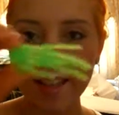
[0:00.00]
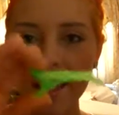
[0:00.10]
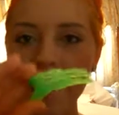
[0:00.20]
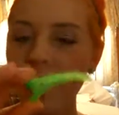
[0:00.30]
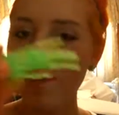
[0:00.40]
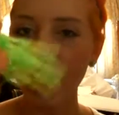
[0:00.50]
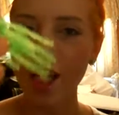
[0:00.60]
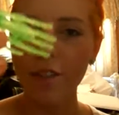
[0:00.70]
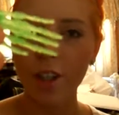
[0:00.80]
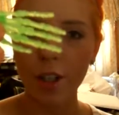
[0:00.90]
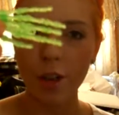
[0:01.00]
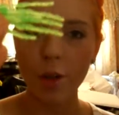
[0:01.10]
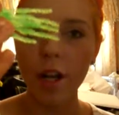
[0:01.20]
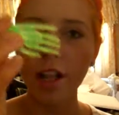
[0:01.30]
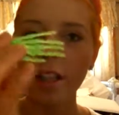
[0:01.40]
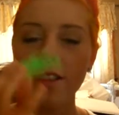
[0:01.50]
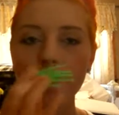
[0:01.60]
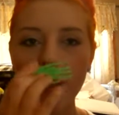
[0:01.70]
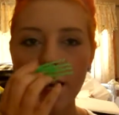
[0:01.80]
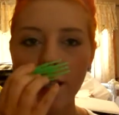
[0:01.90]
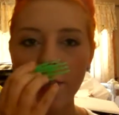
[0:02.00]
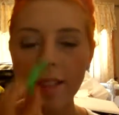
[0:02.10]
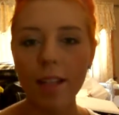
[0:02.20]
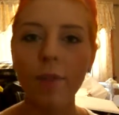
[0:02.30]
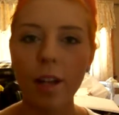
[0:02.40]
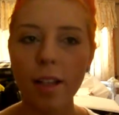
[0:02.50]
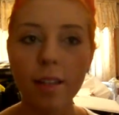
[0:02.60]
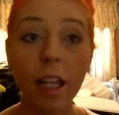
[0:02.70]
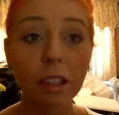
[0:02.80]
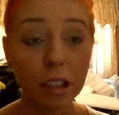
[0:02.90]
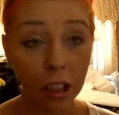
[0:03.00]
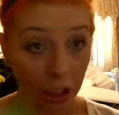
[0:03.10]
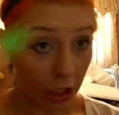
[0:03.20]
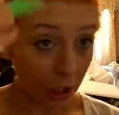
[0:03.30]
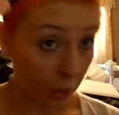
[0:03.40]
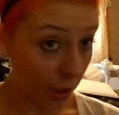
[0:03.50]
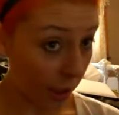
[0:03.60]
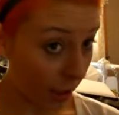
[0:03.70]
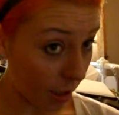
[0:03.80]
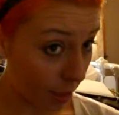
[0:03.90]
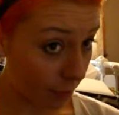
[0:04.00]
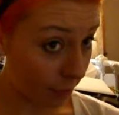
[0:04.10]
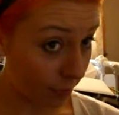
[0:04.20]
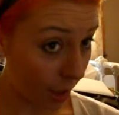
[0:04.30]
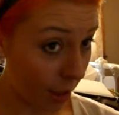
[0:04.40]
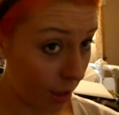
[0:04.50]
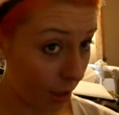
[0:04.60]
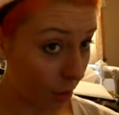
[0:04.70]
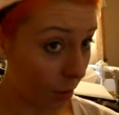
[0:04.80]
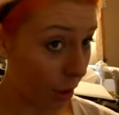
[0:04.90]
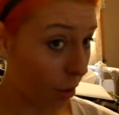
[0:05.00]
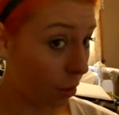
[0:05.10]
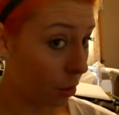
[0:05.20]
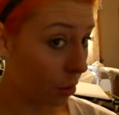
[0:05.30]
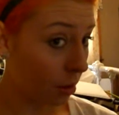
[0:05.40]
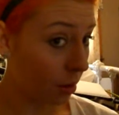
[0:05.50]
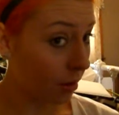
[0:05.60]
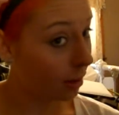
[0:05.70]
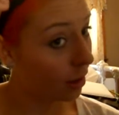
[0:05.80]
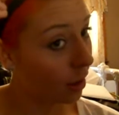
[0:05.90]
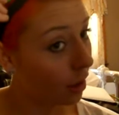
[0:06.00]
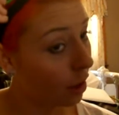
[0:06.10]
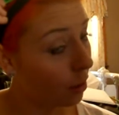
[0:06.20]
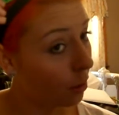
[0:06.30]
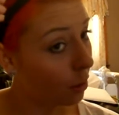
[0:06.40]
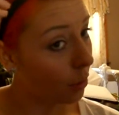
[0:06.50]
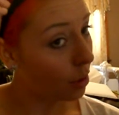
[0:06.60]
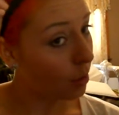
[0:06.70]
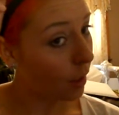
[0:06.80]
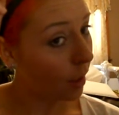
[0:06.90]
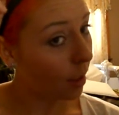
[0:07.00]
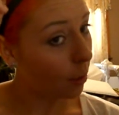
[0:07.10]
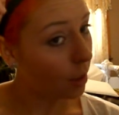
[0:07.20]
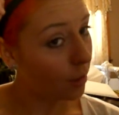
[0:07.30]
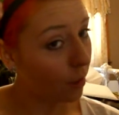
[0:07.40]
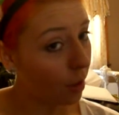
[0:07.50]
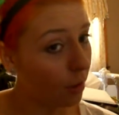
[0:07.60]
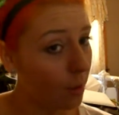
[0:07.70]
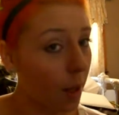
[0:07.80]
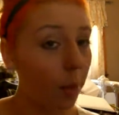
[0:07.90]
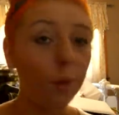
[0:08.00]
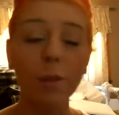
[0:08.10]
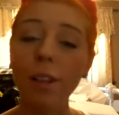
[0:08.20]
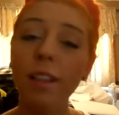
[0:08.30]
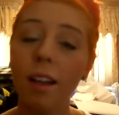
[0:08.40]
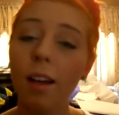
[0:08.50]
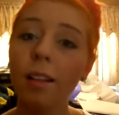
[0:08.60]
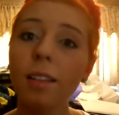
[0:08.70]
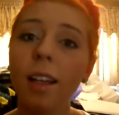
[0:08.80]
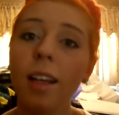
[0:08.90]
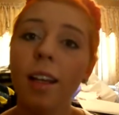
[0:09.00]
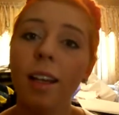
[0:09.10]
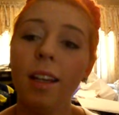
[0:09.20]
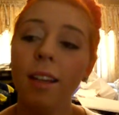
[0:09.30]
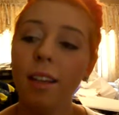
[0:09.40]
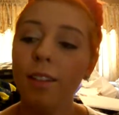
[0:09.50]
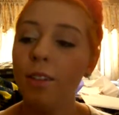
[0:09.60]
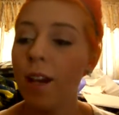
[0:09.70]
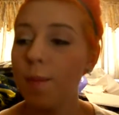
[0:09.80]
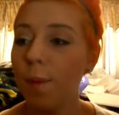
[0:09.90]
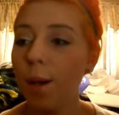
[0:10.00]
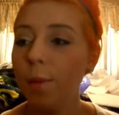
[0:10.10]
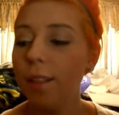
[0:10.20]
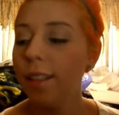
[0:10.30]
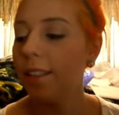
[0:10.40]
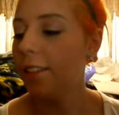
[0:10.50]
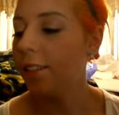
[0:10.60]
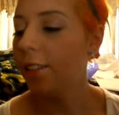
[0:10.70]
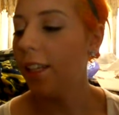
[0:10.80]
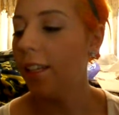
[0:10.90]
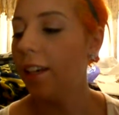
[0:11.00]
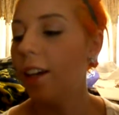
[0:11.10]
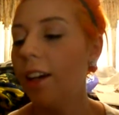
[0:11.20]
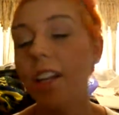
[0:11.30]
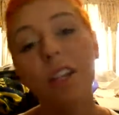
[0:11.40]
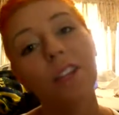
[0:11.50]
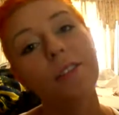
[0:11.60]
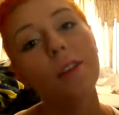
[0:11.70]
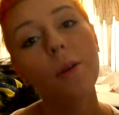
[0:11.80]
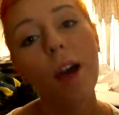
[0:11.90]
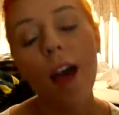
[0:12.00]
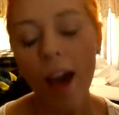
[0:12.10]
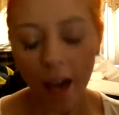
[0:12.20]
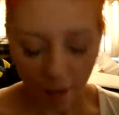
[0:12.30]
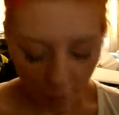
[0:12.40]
I got them from Target for $3 when the Halloween stuff went on sale. I don't really like them. I think they'll look really cool with orange in my hair. But this video is probably really long, and you guys probably are like, oh, end this. So I